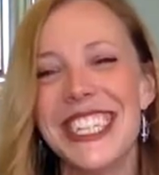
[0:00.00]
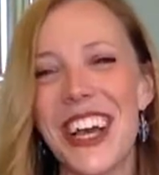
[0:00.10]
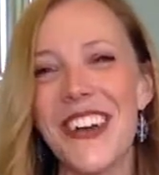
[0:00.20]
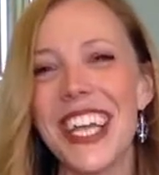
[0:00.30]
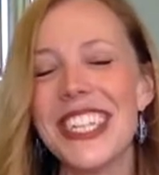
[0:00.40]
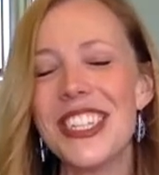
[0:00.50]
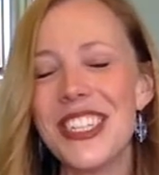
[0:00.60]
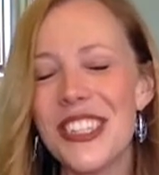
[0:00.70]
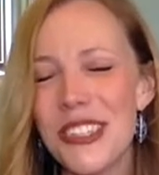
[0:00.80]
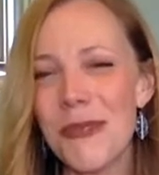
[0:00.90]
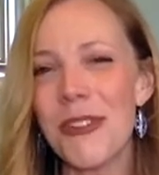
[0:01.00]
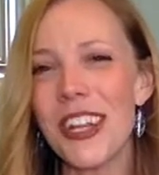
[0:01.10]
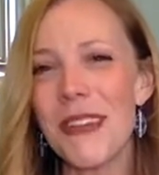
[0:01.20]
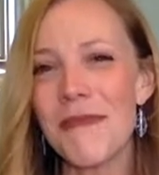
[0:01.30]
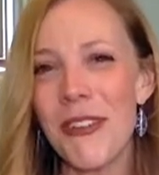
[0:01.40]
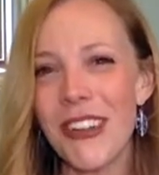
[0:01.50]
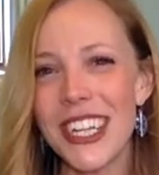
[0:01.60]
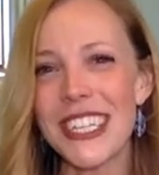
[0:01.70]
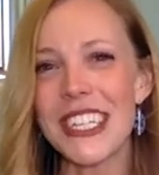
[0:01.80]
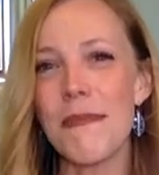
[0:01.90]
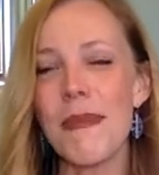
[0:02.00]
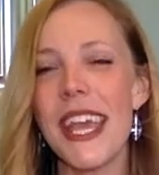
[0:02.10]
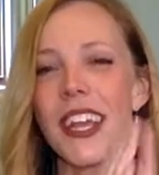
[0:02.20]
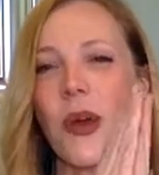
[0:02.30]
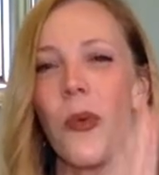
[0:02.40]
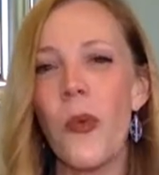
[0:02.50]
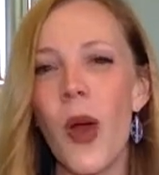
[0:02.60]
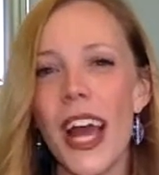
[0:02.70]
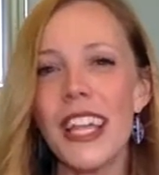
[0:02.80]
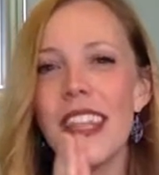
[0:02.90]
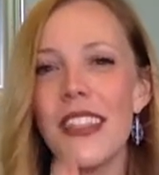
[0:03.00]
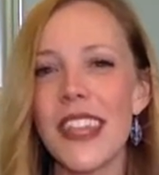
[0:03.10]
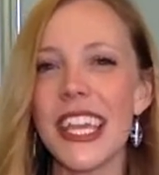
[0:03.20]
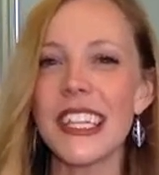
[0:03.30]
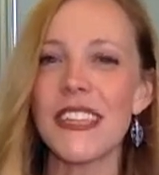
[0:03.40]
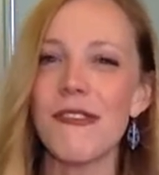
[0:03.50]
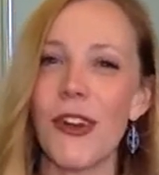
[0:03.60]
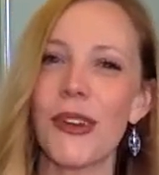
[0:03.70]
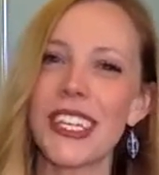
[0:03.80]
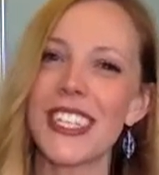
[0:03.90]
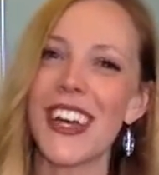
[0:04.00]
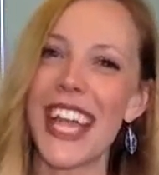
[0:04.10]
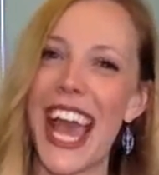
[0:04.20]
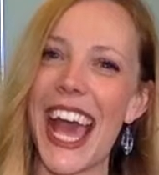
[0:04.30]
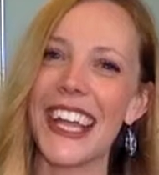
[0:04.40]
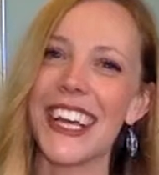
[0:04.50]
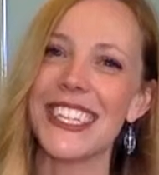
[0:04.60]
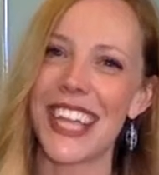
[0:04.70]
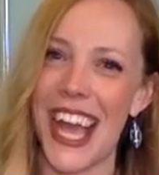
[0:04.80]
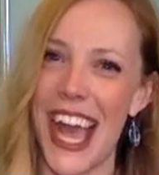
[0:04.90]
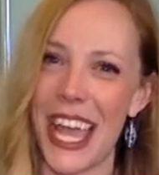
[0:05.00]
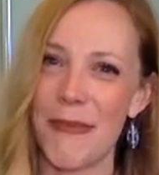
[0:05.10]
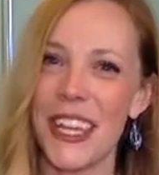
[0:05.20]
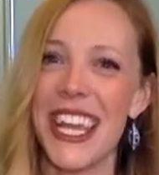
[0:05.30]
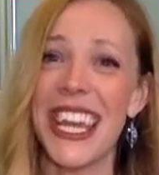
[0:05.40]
So it's super important to pick one thing to focus on at a time.